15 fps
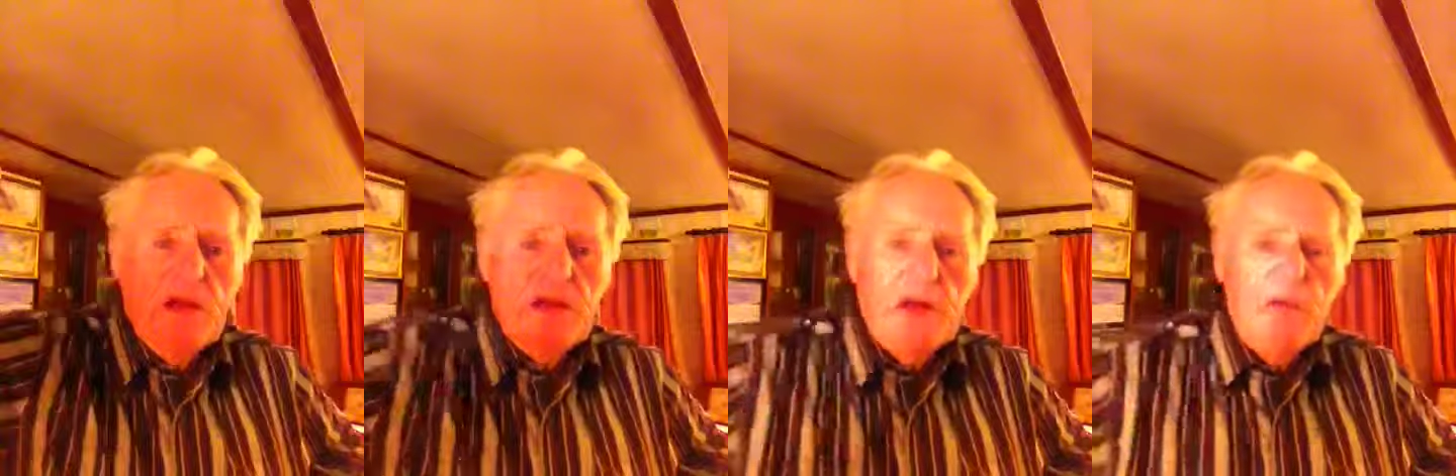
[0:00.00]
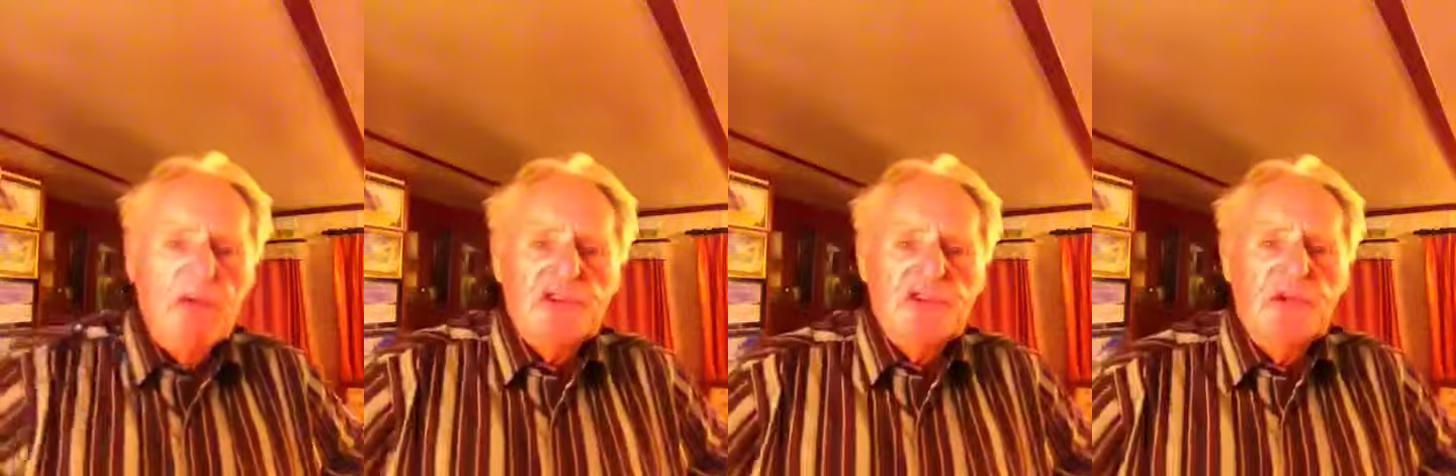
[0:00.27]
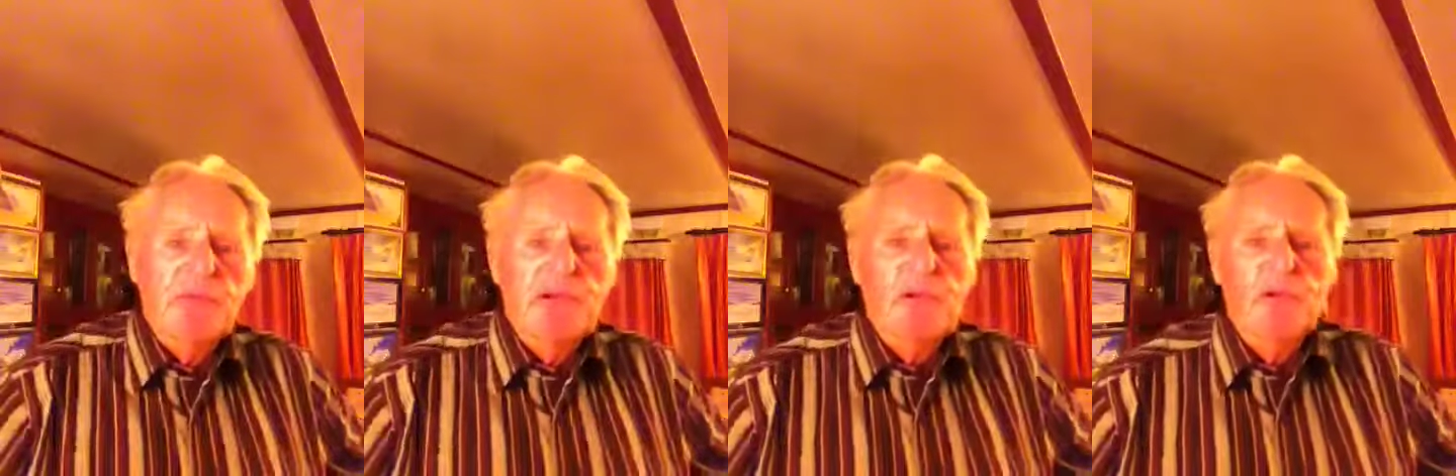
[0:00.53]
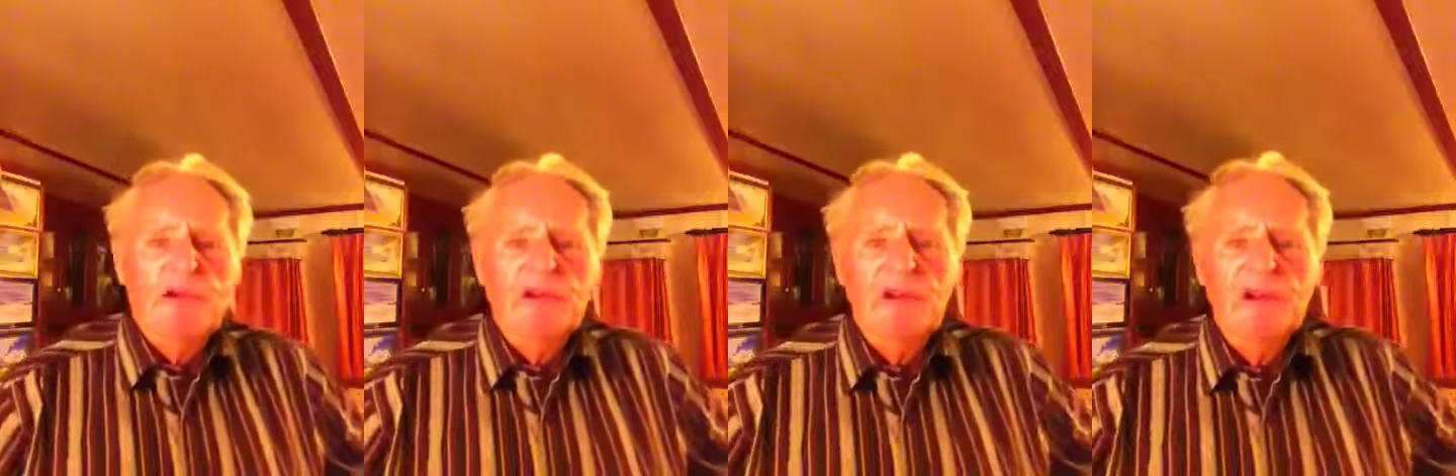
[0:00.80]
Yorkshire
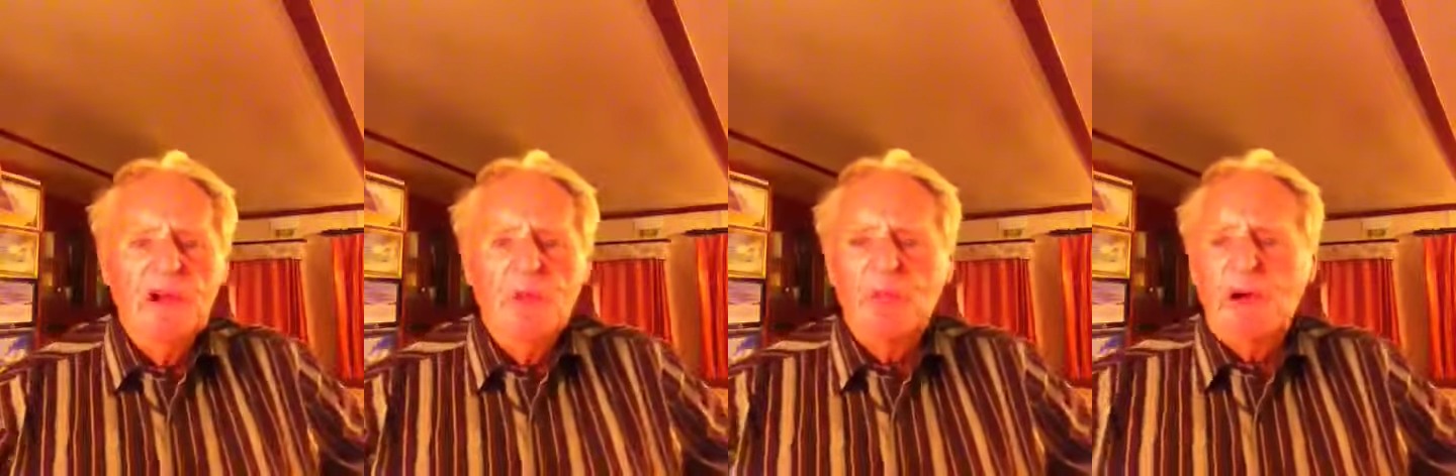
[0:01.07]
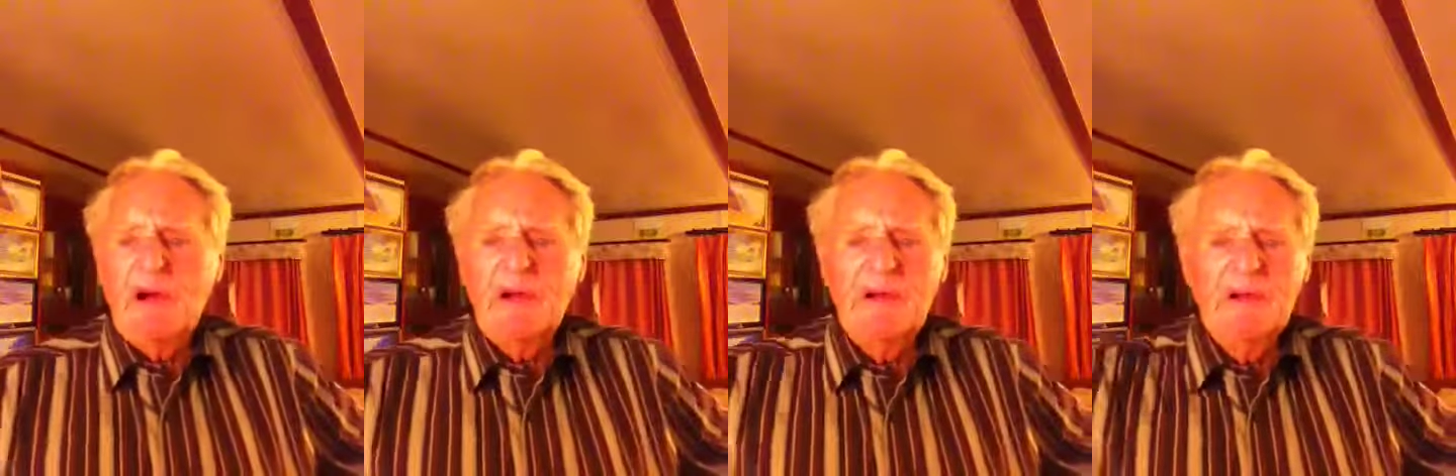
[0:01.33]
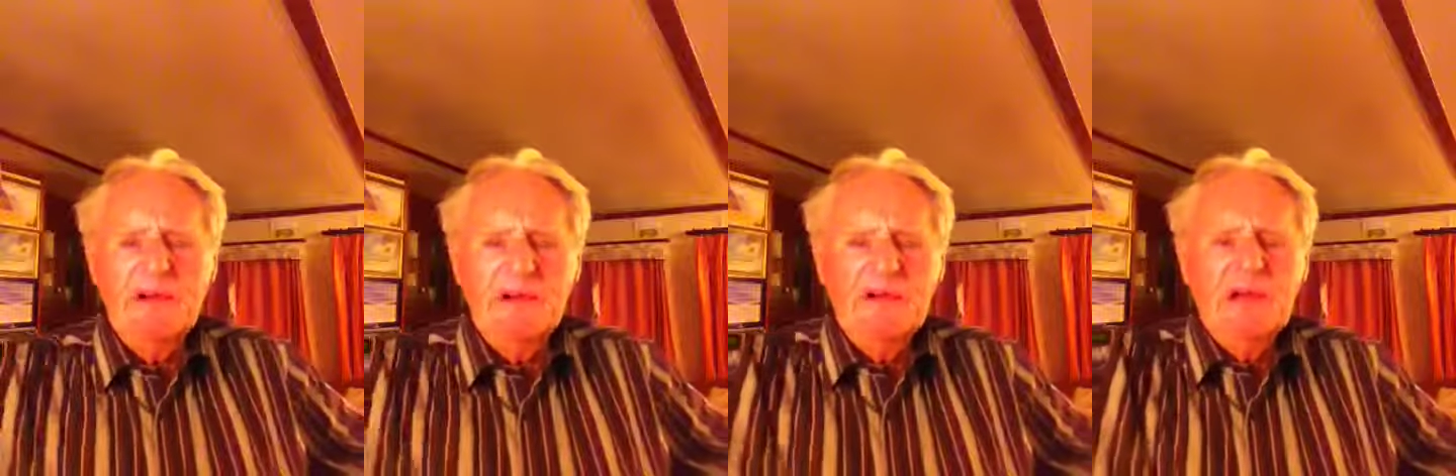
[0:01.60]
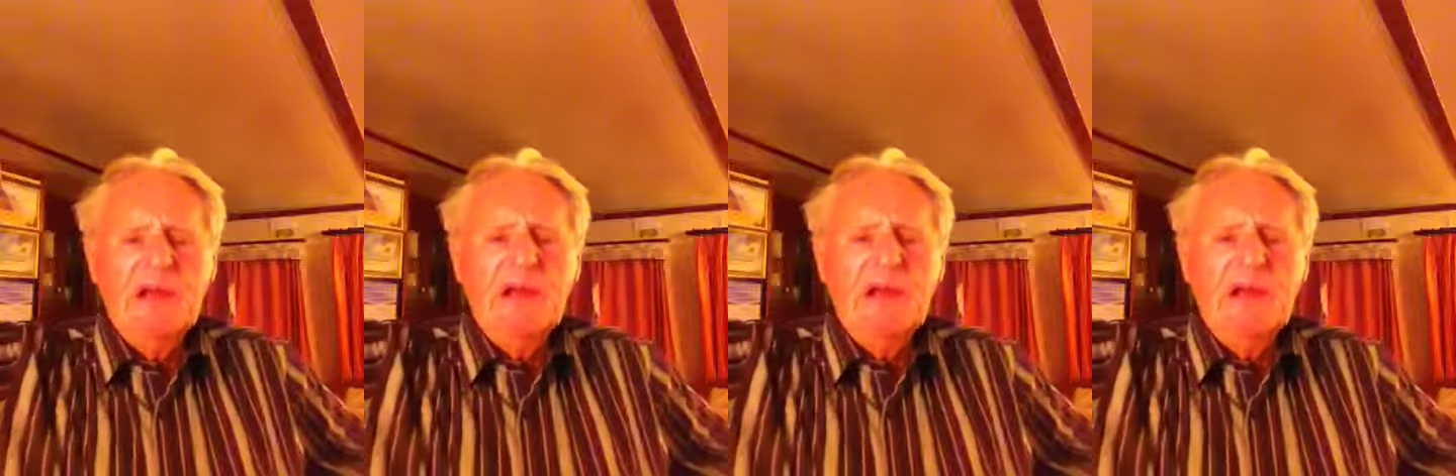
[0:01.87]
pudding in a packet,